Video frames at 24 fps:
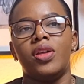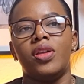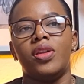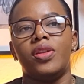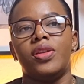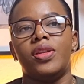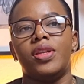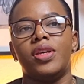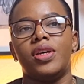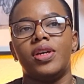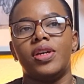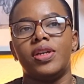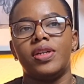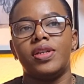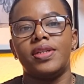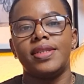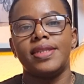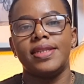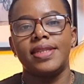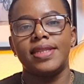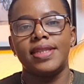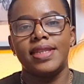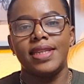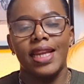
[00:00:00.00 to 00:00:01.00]
The
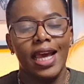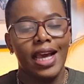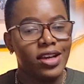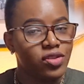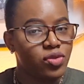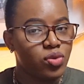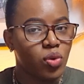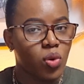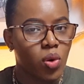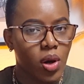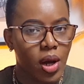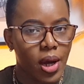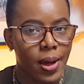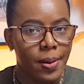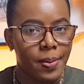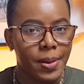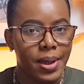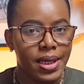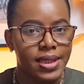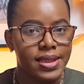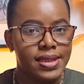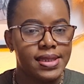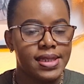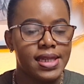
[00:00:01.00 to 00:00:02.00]
next
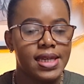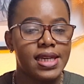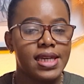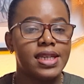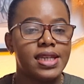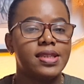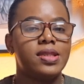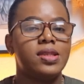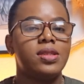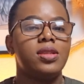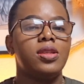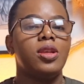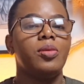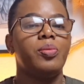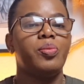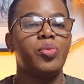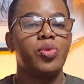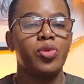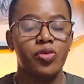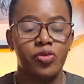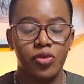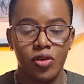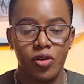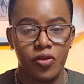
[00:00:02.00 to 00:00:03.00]
requirement is the
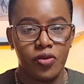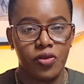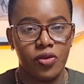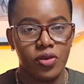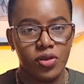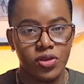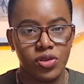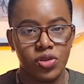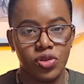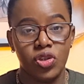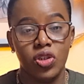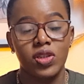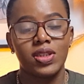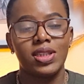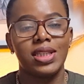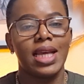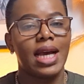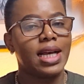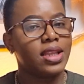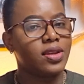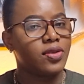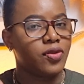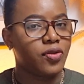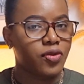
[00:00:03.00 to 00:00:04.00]
proof of funds, just
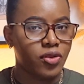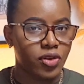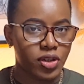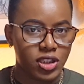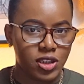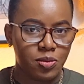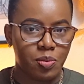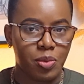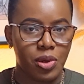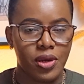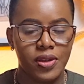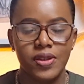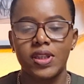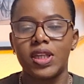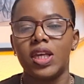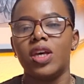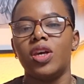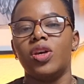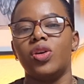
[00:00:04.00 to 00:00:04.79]
like the first path.